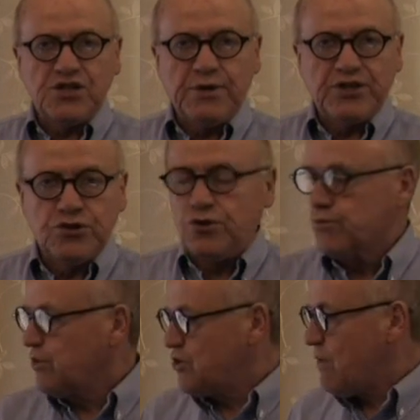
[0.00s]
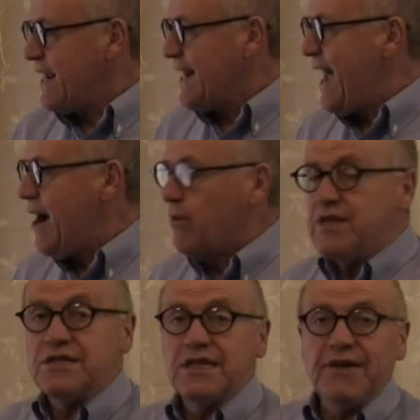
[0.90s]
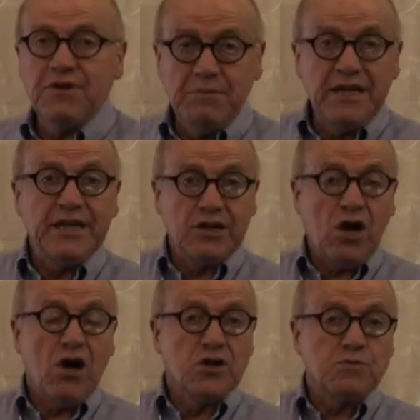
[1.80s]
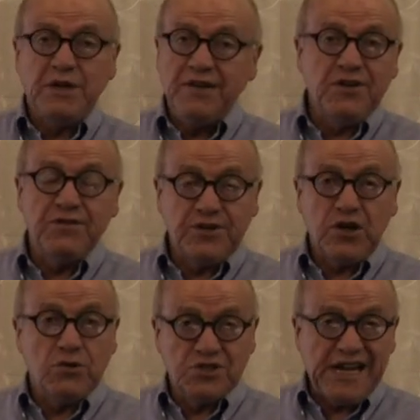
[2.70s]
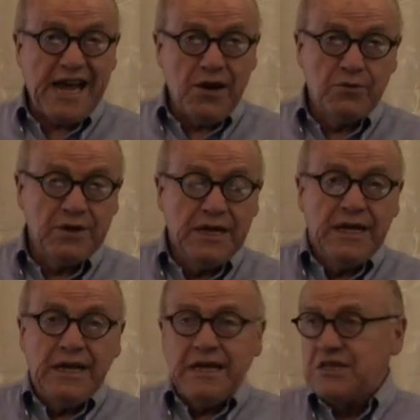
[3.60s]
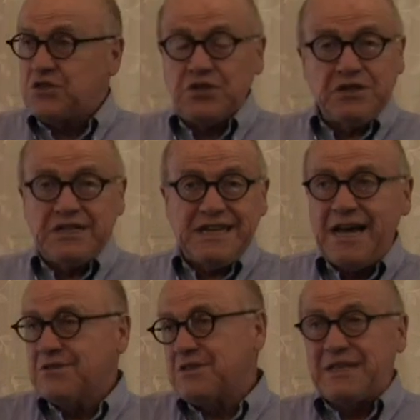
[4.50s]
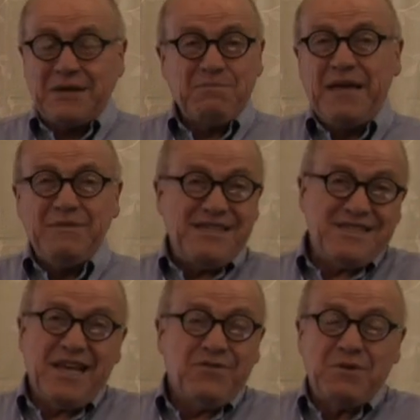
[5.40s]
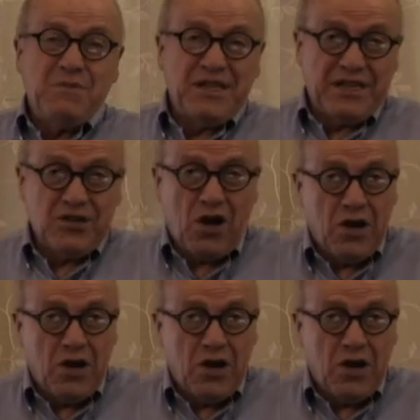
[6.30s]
threshold, which right now is $11 million. But even if it goes down, it's going to get down to like maybe $7 million.